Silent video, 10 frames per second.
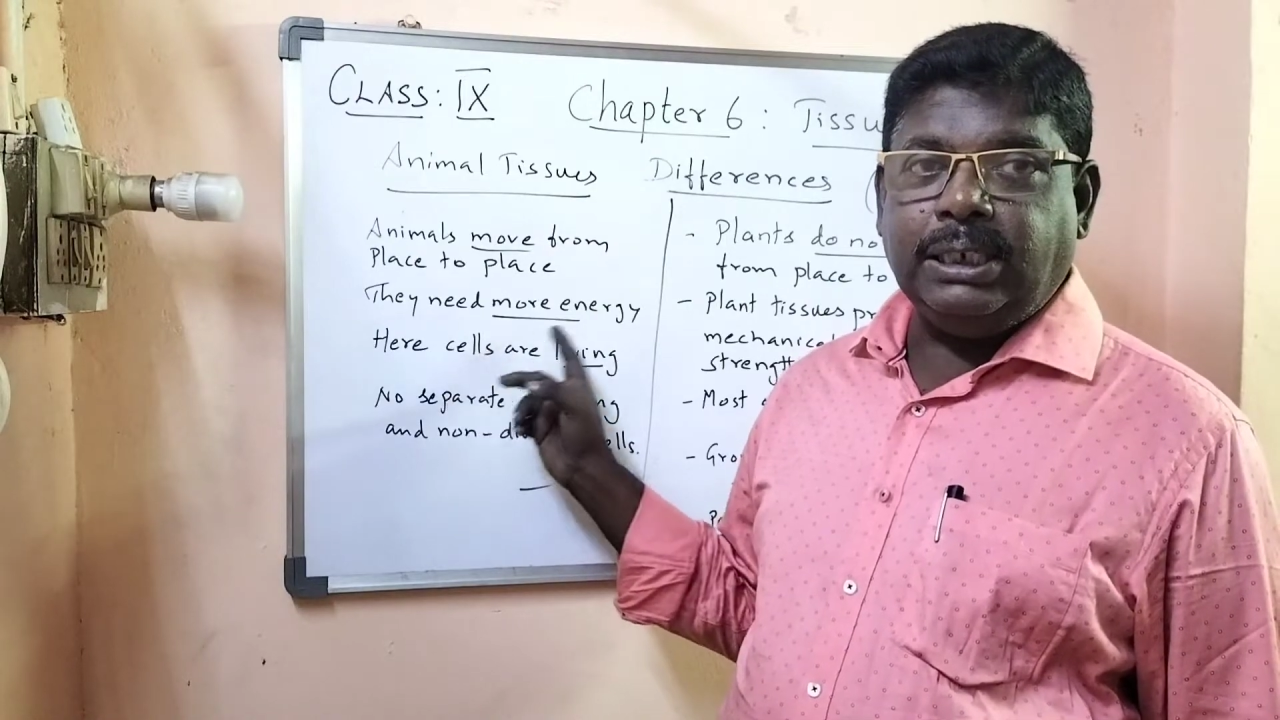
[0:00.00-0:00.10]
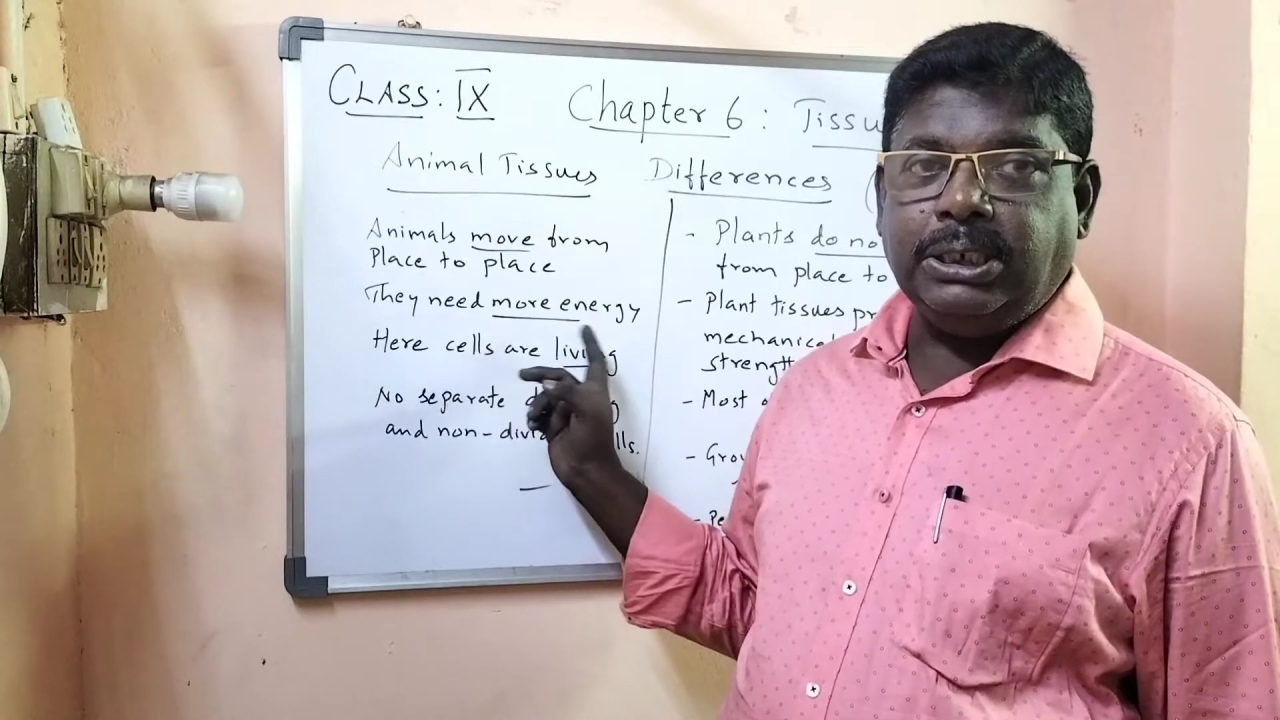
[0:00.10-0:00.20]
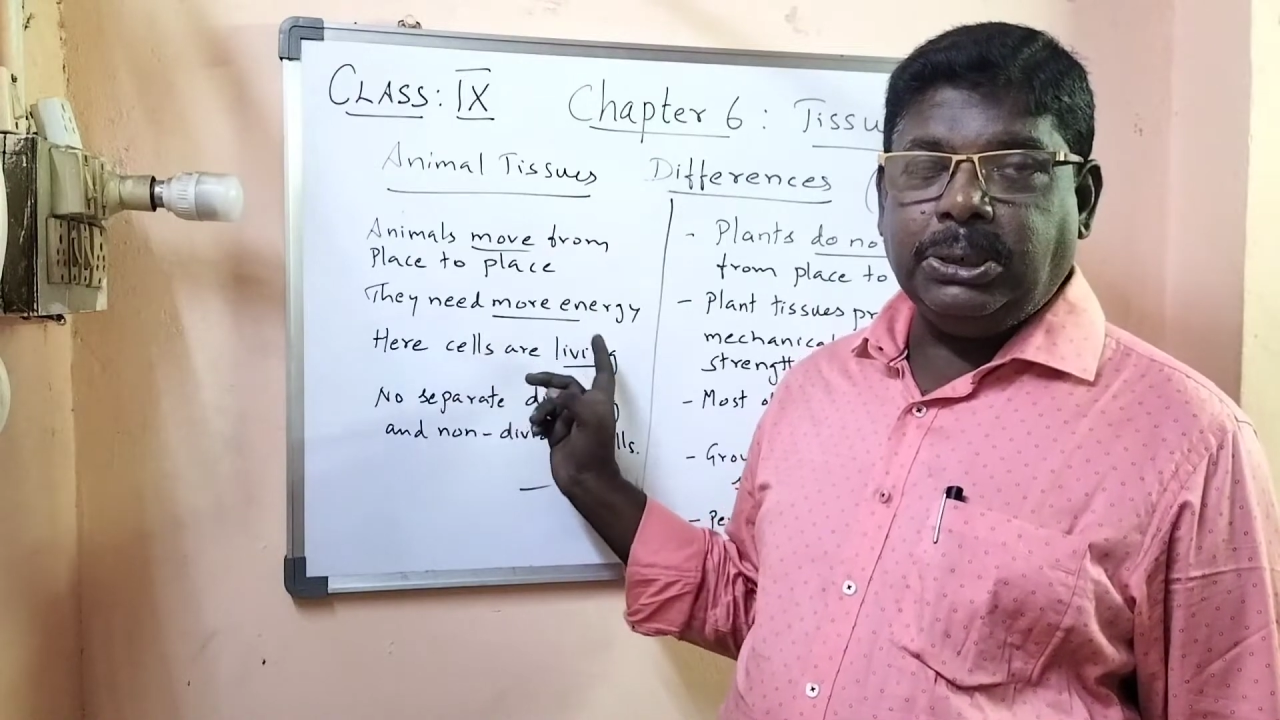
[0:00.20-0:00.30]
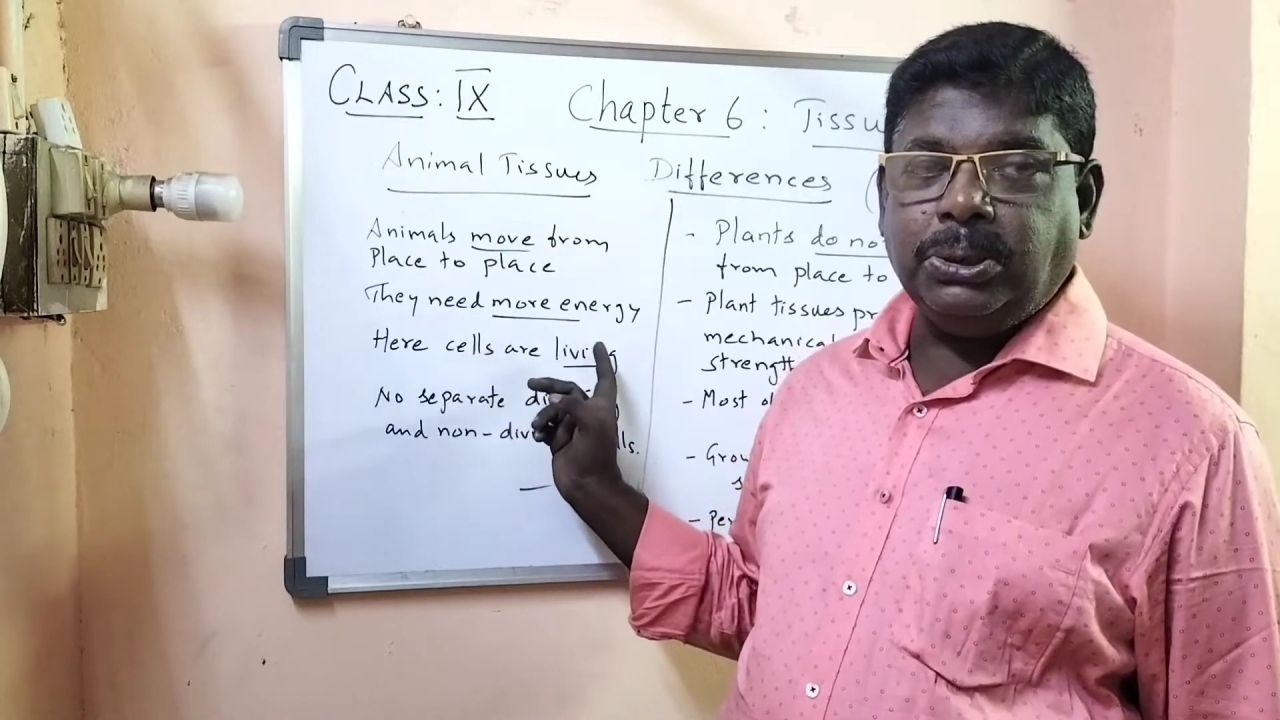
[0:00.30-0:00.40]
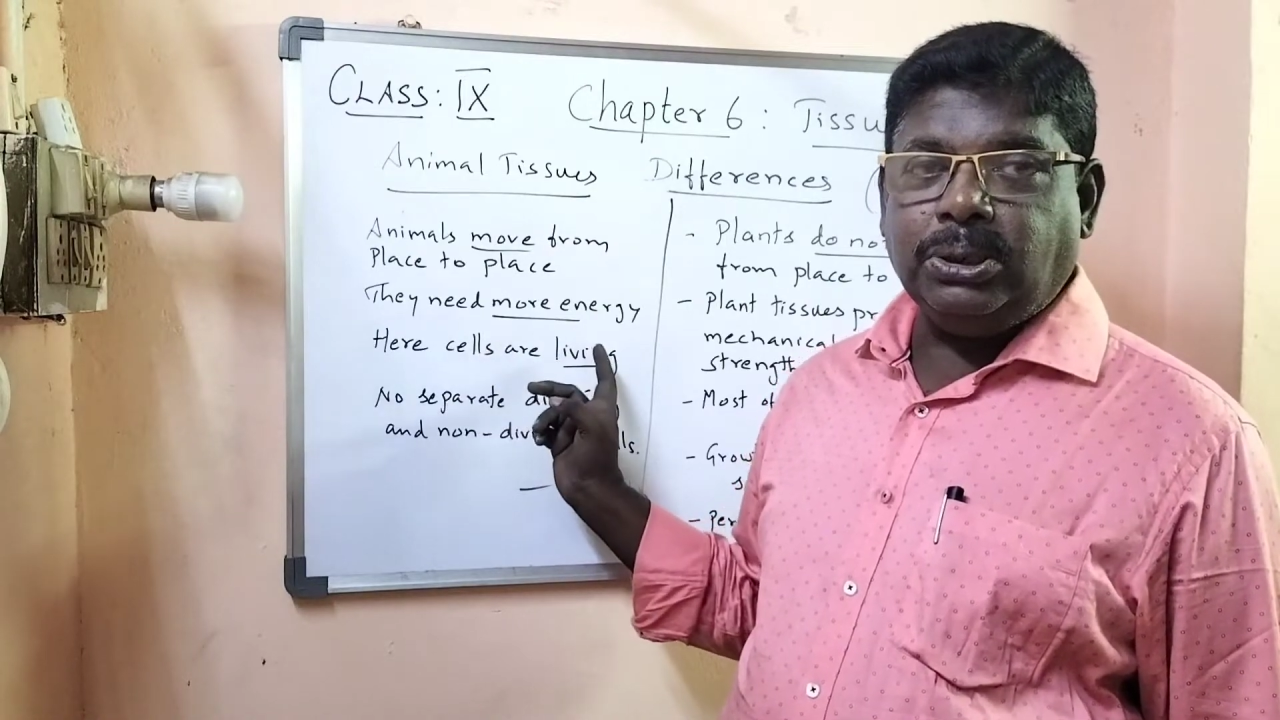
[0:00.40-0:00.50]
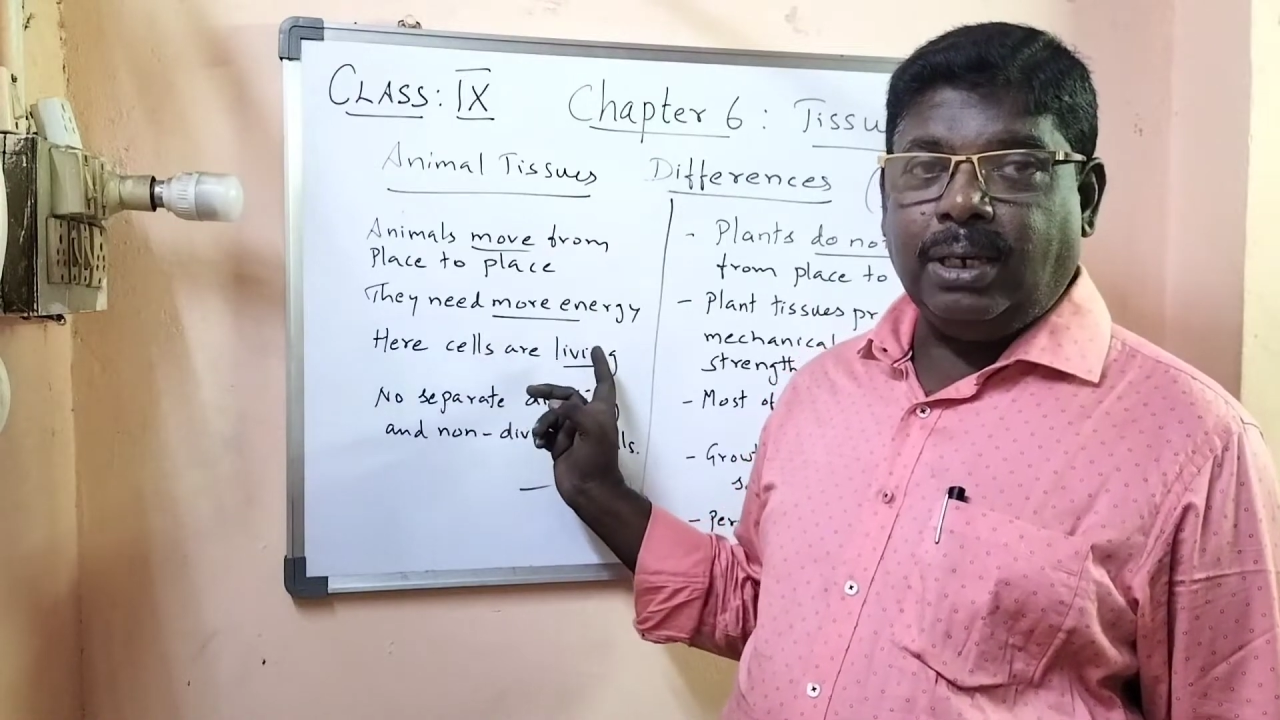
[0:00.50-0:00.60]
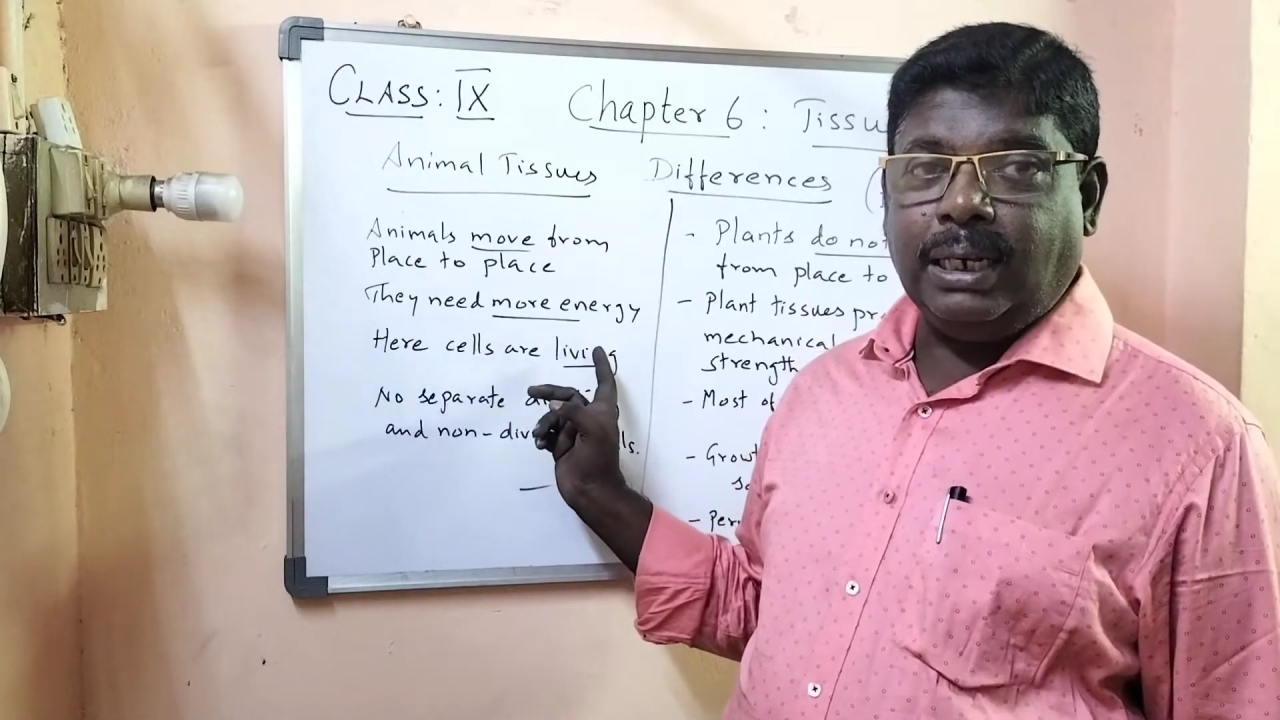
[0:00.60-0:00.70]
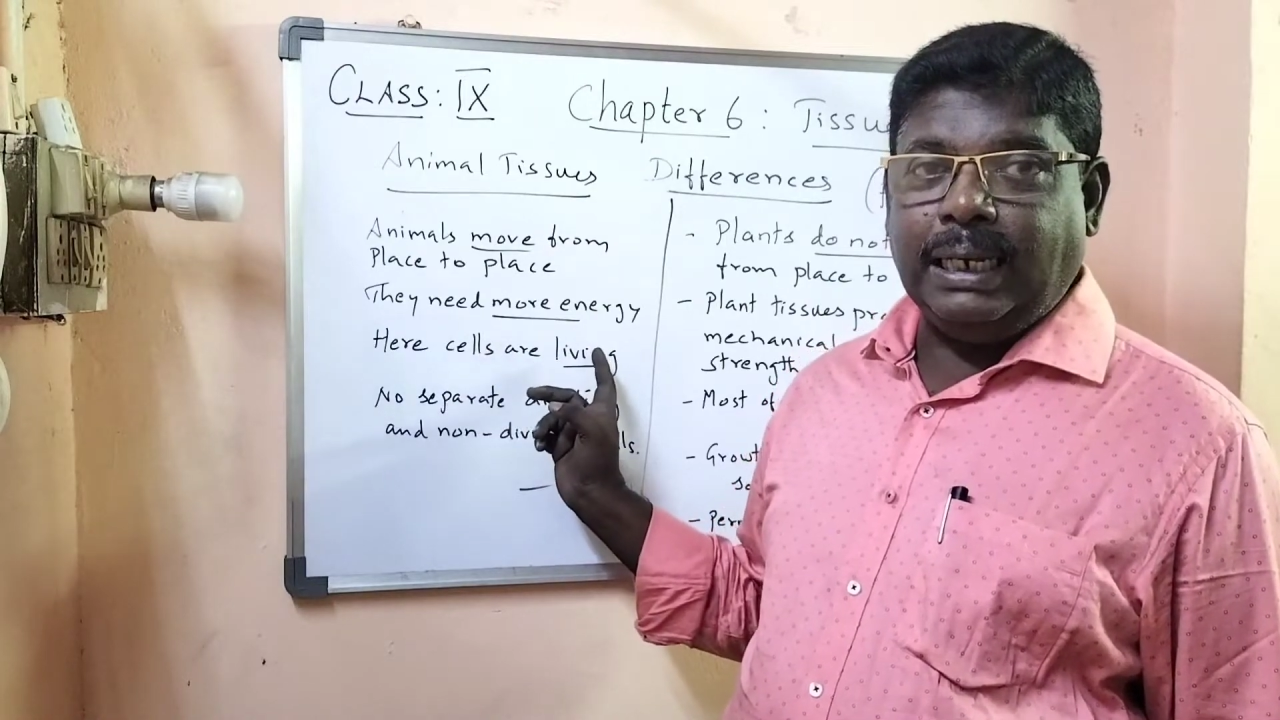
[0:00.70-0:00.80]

tissues are